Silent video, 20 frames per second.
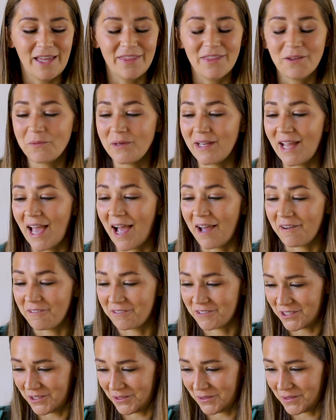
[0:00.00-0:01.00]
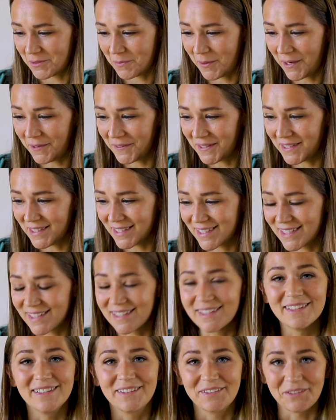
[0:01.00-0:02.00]
then we have to, as
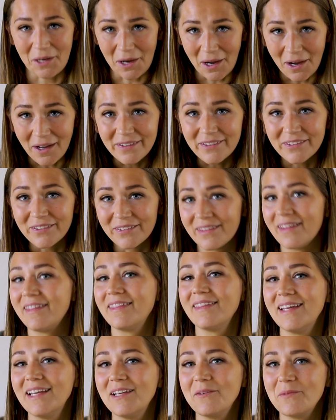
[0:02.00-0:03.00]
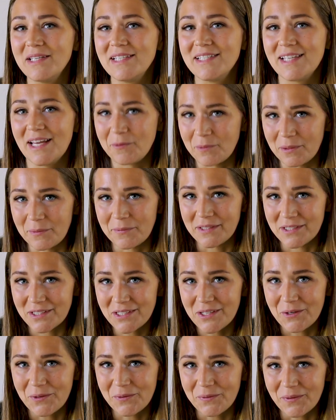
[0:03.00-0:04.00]
parents, honor the thing we said we would
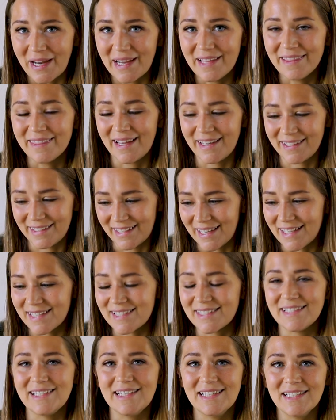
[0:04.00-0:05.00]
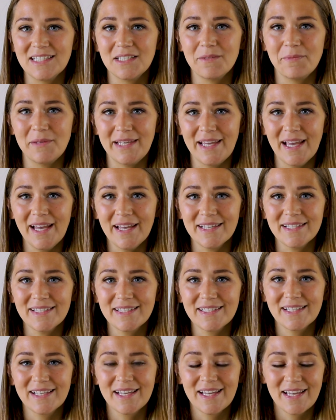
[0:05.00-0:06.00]
do, right? That yes needs to be
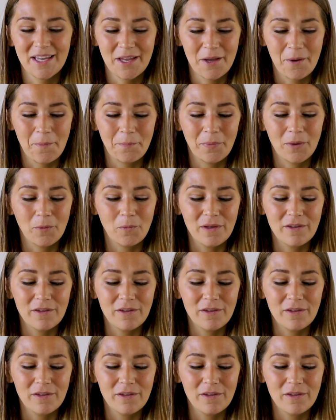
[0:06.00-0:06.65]
yes, but